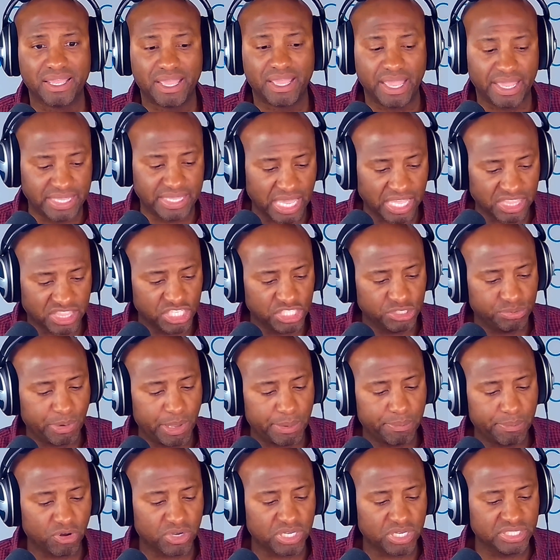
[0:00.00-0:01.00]
And yet these
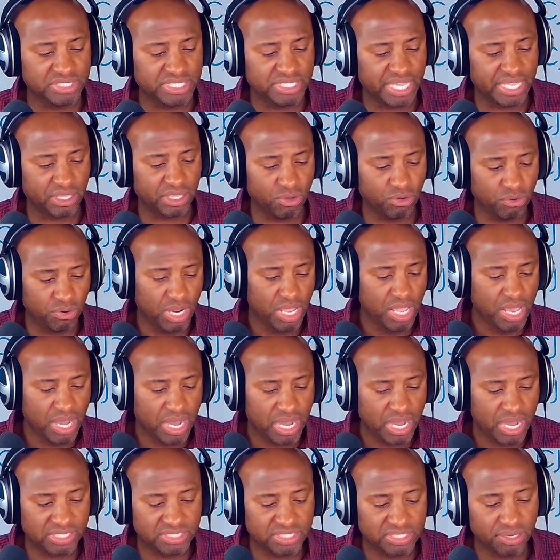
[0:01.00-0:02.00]
people continue
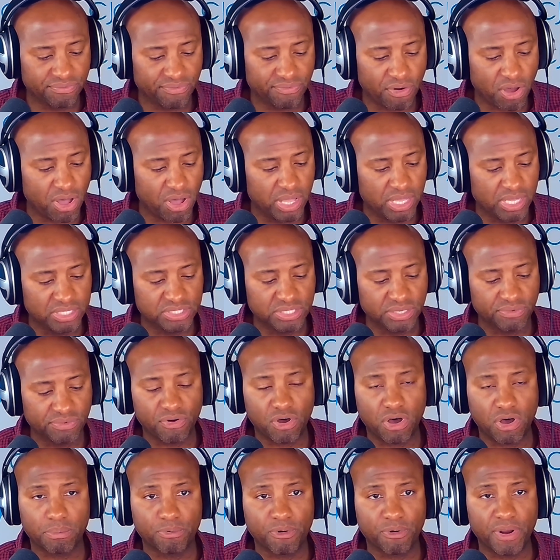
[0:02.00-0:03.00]
to
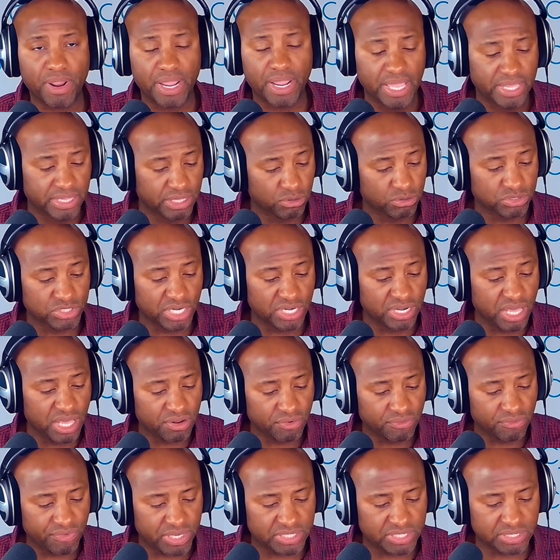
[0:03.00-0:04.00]
fall prey. There was
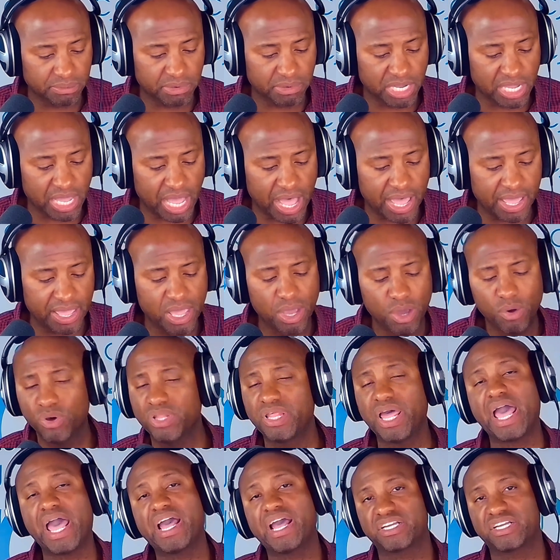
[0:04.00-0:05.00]
another victim, a guy.
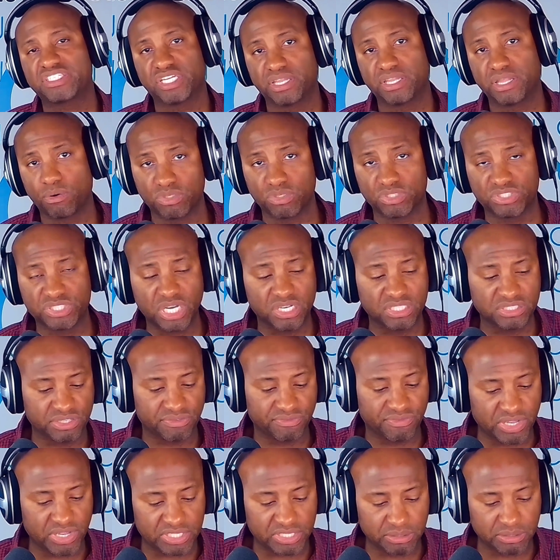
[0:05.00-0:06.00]
Well, actually, there were tons
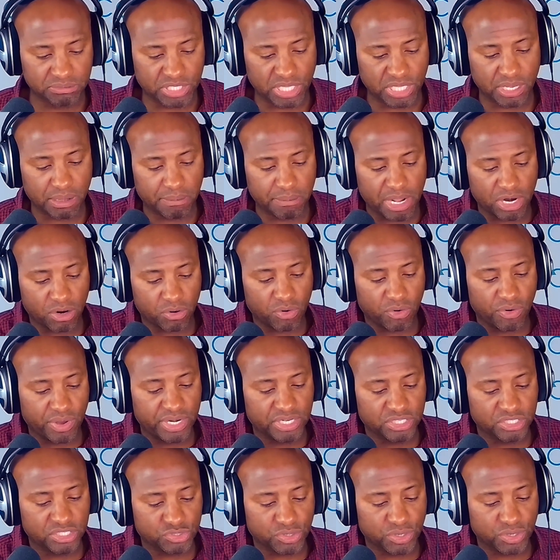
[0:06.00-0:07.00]
of victims in the medical
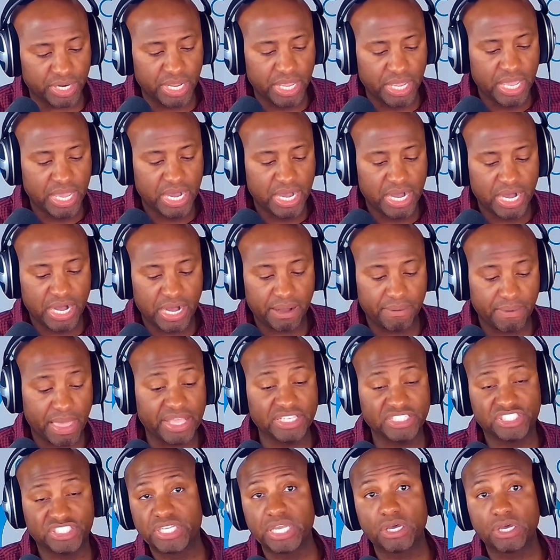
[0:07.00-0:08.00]
industry
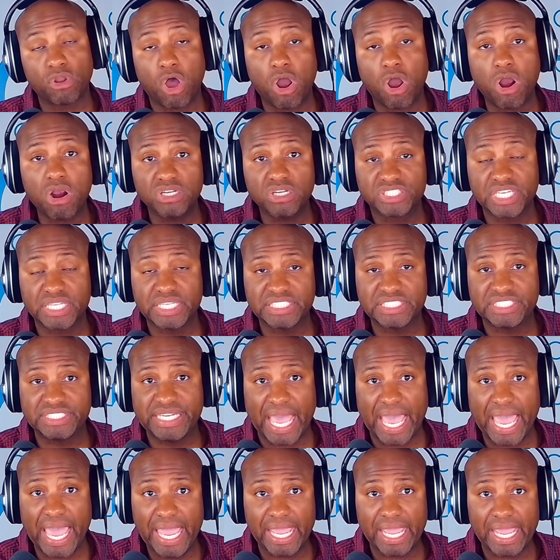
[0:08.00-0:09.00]
and still are to this
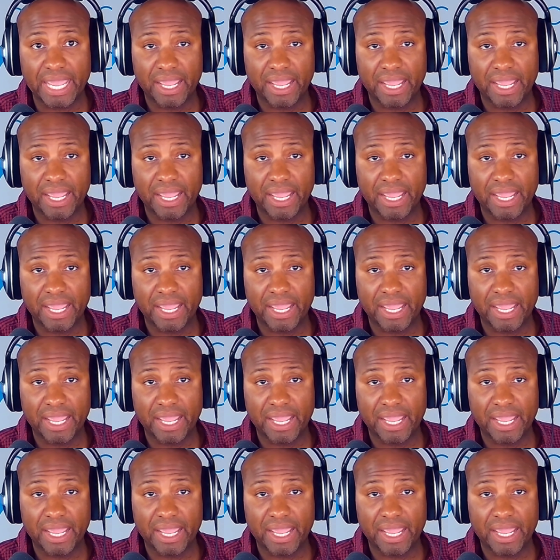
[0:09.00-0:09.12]
day.